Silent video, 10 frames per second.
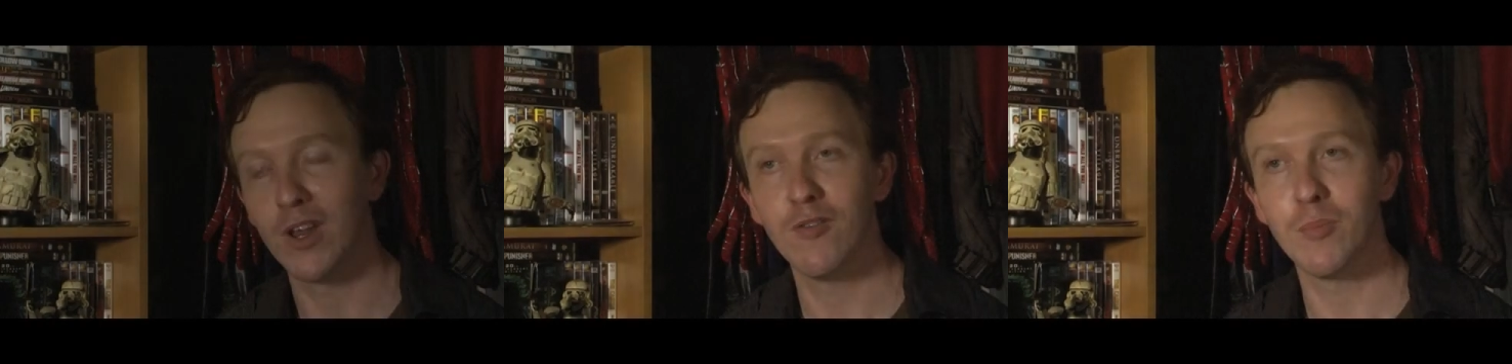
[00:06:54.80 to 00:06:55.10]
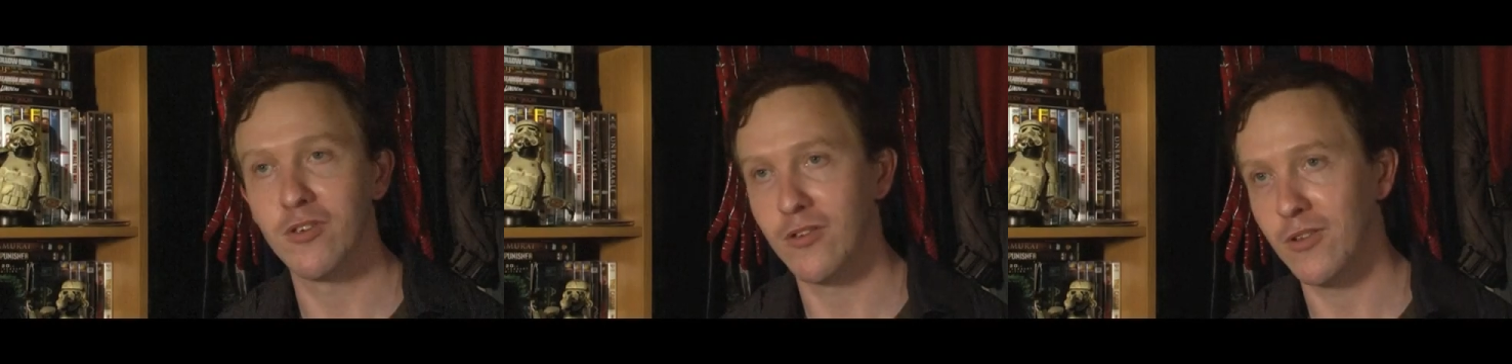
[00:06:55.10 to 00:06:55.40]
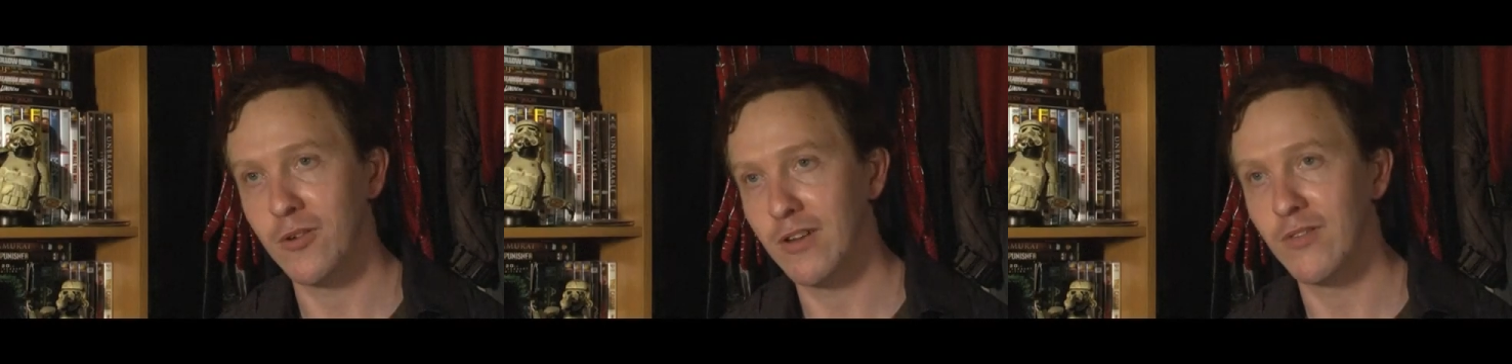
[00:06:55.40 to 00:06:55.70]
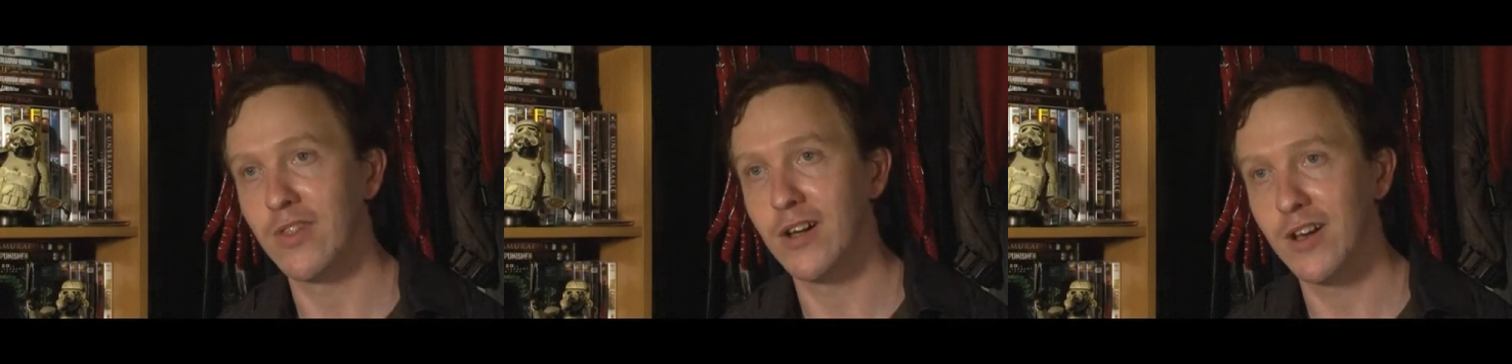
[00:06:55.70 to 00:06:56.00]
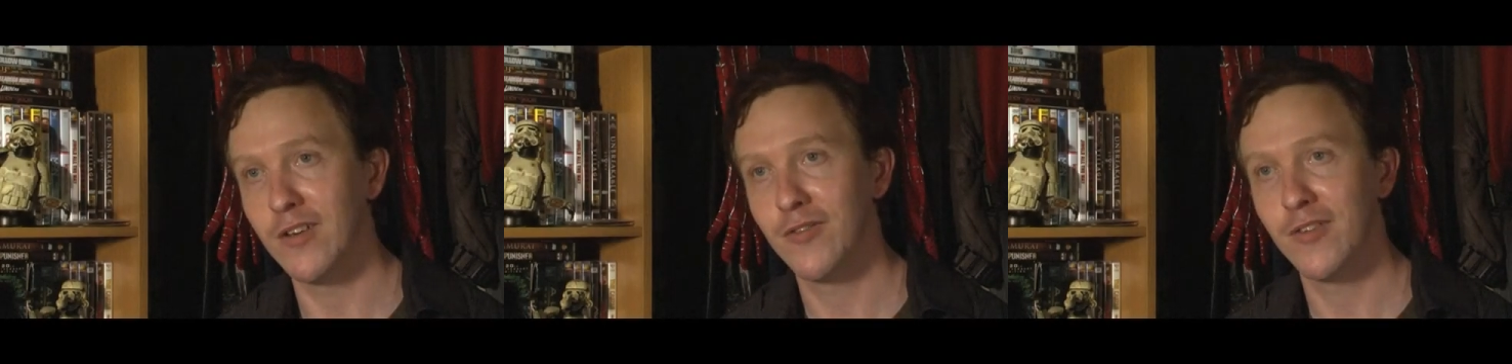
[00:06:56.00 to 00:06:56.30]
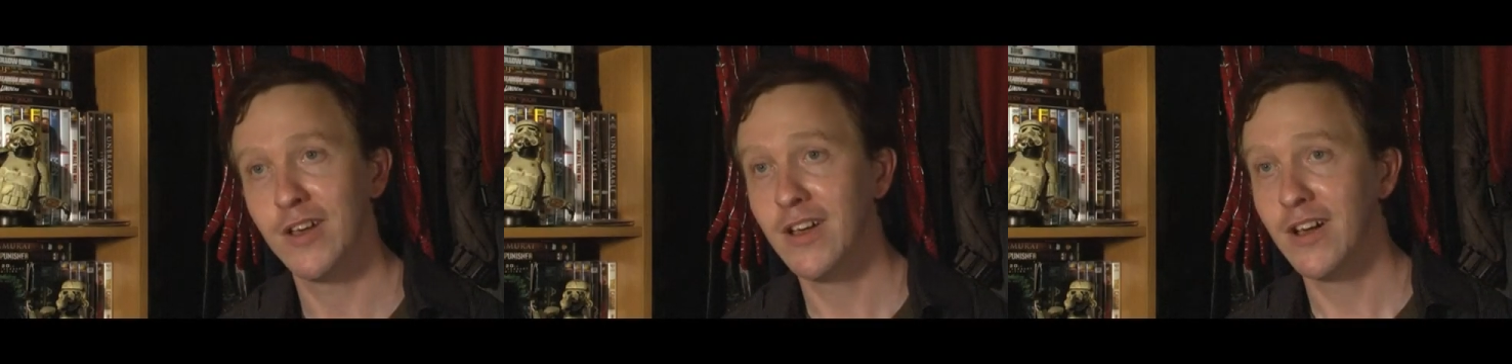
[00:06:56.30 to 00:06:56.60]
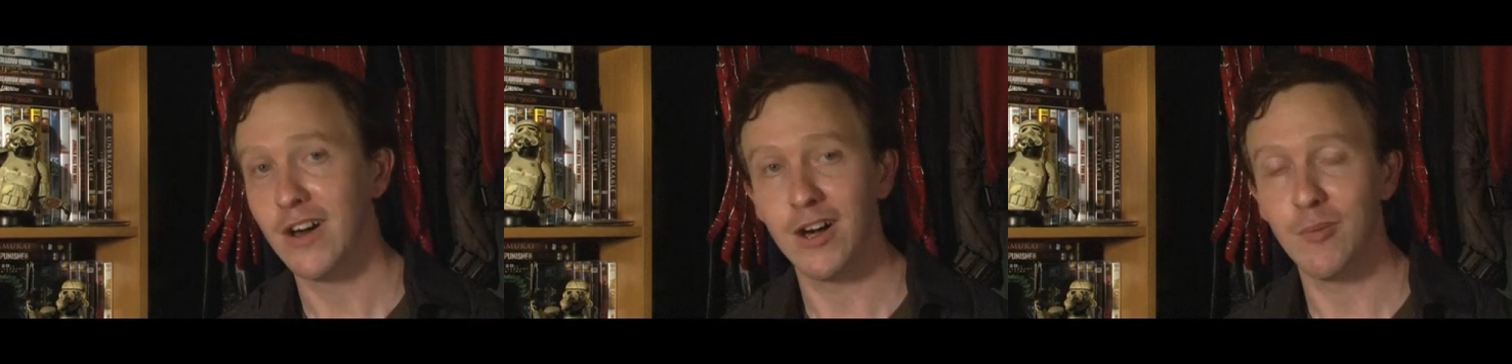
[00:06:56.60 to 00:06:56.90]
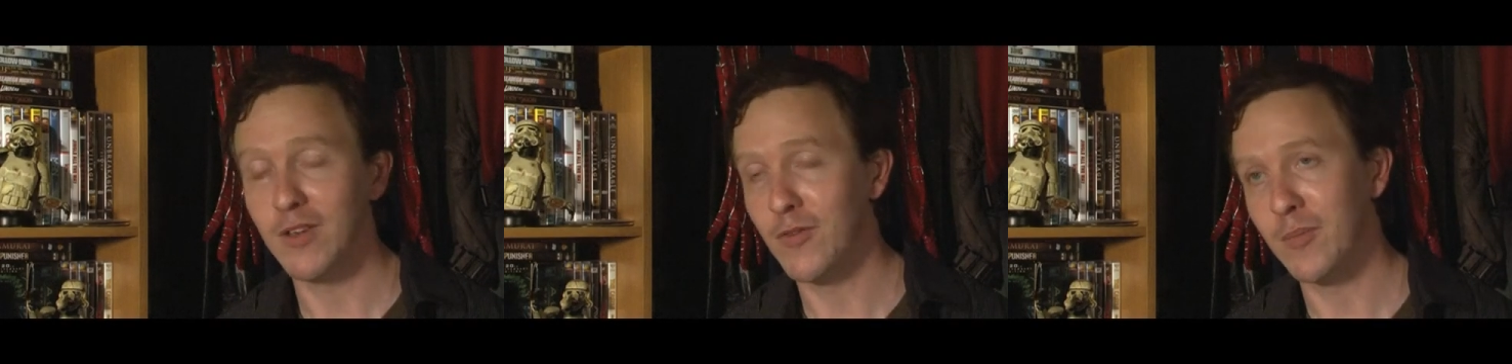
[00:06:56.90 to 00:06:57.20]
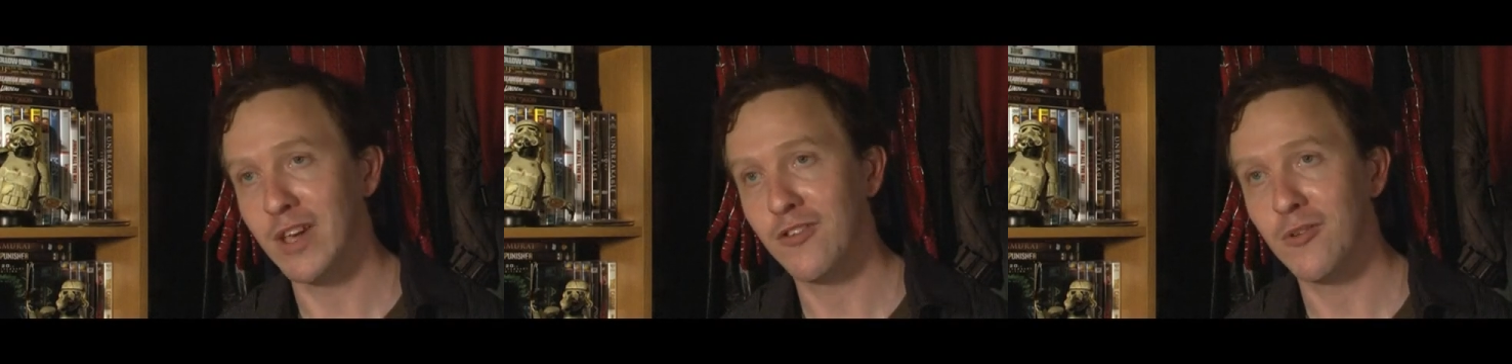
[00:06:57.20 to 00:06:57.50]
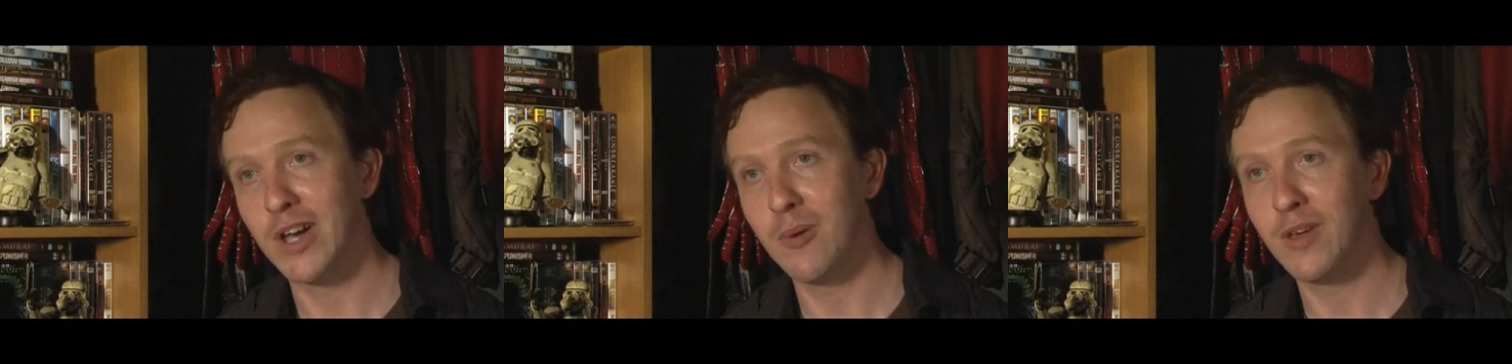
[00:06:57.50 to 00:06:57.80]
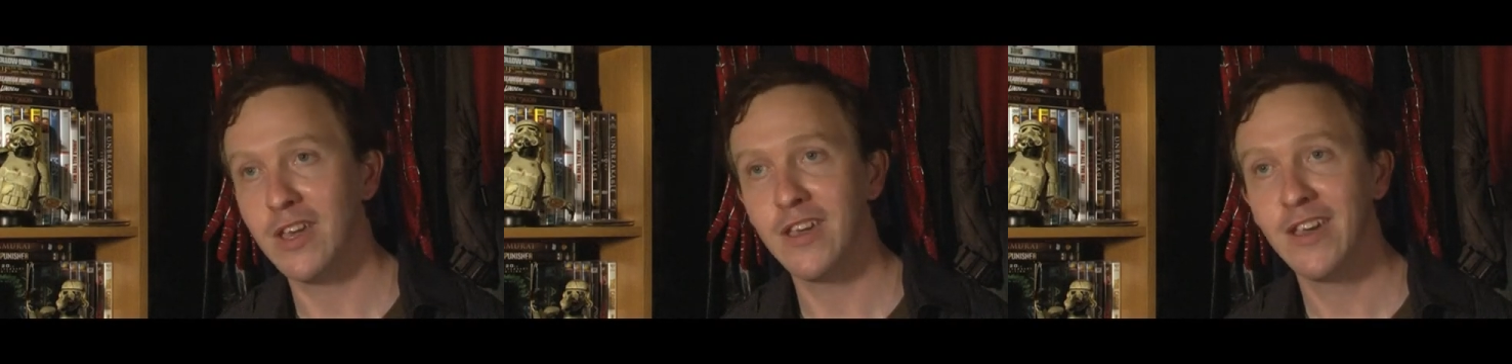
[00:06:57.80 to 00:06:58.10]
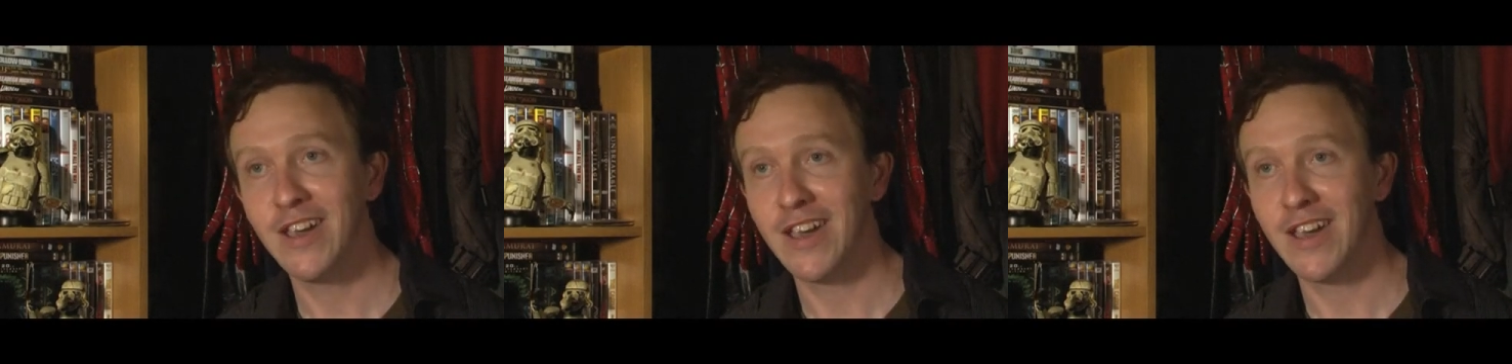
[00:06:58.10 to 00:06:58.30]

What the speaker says: Whatever pursuit you have in life, if it makes you happy